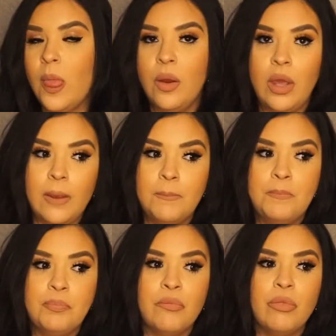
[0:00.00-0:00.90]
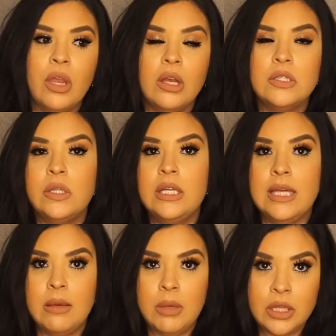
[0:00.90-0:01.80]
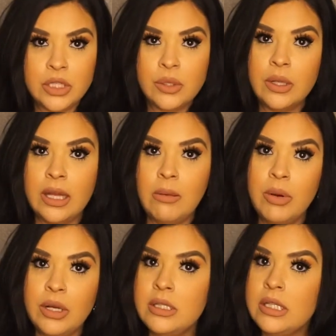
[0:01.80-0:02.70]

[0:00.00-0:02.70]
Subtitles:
Okay, so they take me into a labor and